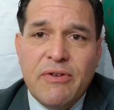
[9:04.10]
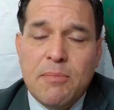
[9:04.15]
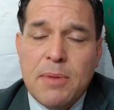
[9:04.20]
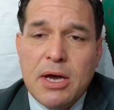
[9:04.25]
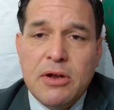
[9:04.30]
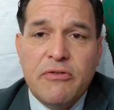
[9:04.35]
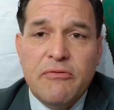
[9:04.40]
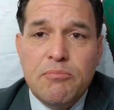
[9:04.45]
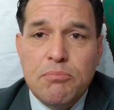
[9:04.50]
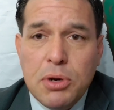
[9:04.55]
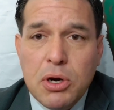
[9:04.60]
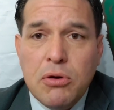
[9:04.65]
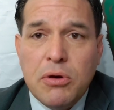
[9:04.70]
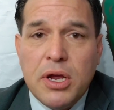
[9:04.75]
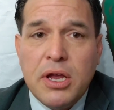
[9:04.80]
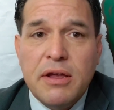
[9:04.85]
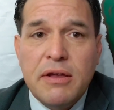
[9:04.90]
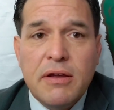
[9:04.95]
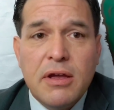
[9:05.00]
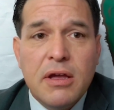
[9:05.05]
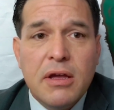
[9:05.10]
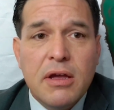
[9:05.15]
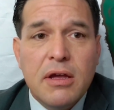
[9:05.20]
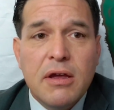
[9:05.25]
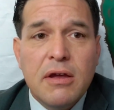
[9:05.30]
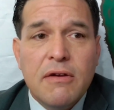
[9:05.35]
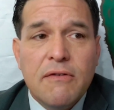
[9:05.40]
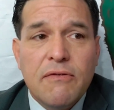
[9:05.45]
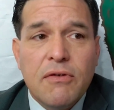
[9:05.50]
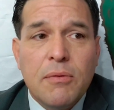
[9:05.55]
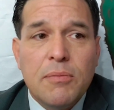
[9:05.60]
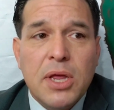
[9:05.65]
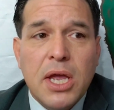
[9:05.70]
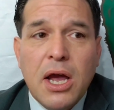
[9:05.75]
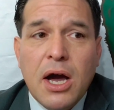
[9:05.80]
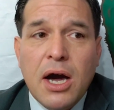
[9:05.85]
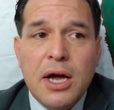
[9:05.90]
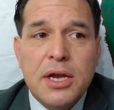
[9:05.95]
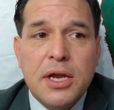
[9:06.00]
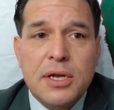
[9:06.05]
amount of booing from the
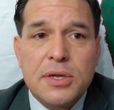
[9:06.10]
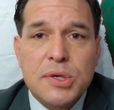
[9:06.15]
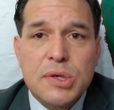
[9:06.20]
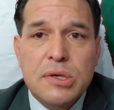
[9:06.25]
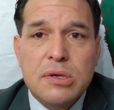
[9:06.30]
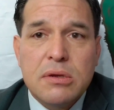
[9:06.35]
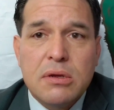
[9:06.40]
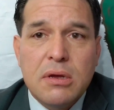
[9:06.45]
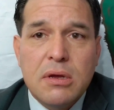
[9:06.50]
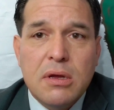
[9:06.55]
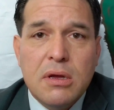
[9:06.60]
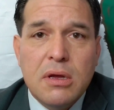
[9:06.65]
audience.